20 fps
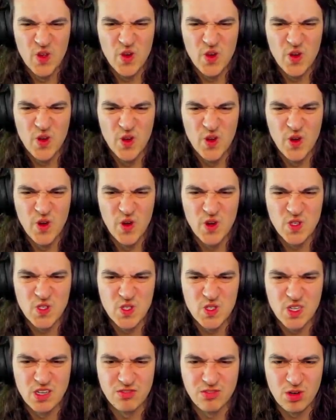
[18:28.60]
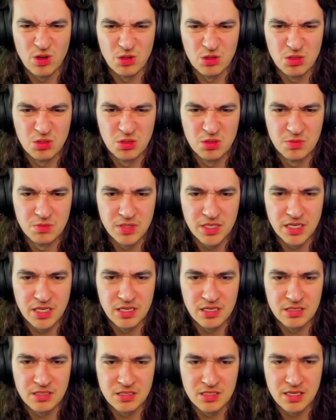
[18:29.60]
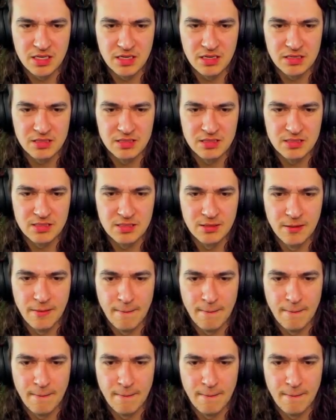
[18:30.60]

Oh, this is difficult. But I got this. I got this.